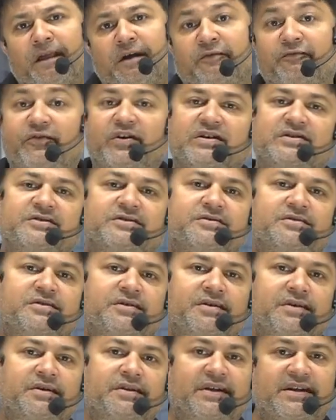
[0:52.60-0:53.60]
First,
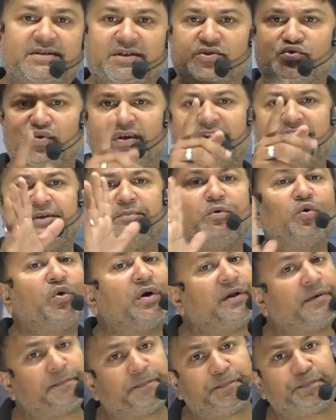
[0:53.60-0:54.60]
there is a Swati
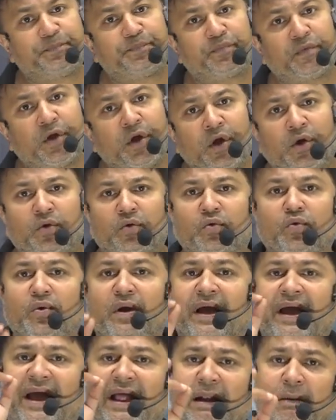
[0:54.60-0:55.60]
Mohan who
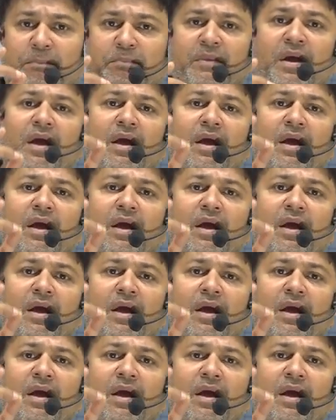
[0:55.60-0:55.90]
helped